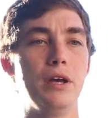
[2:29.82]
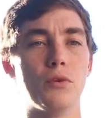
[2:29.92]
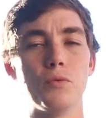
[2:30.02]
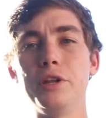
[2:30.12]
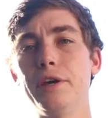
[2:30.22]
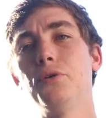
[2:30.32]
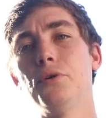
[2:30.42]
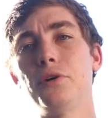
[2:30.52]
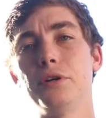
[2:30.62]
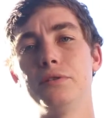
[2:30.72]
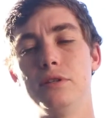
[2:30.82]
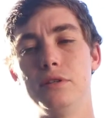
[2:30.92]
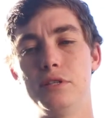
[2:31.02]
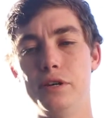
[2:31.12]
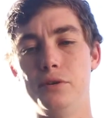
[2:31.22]
Really cool
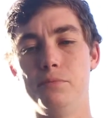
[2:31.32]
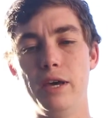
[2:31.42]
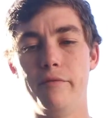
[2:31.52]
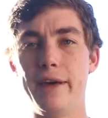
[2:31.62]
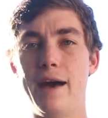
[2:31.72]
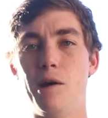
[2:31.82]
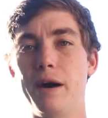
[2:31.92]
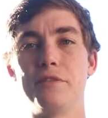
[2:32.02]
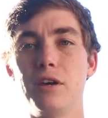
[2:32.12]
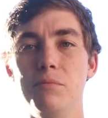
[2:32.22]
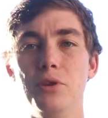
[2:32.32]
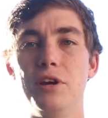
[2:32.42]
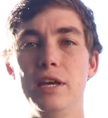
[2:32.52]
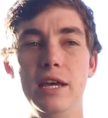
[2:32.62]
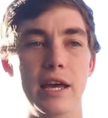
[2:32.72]
to be able to help out the
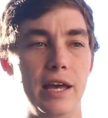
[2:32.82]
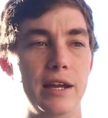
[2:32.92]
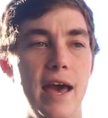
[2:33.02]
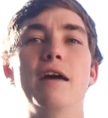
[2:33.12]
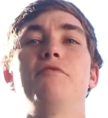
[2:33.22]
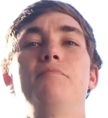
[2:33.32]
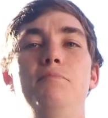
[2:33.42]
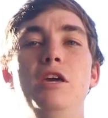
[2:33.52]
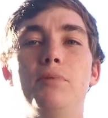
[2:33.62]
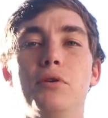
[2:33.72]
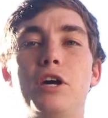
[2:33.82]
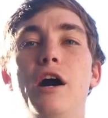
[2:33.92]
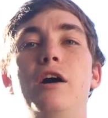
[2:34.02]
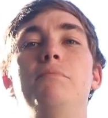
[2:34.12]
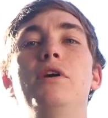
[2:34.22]
community and have people
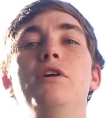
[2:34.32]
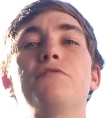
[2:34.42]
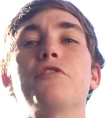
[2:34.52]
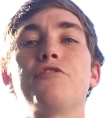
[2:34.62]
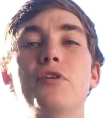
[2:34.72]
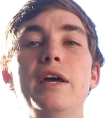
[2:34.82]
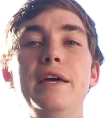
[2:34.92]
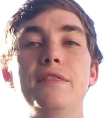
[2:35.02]
come for free.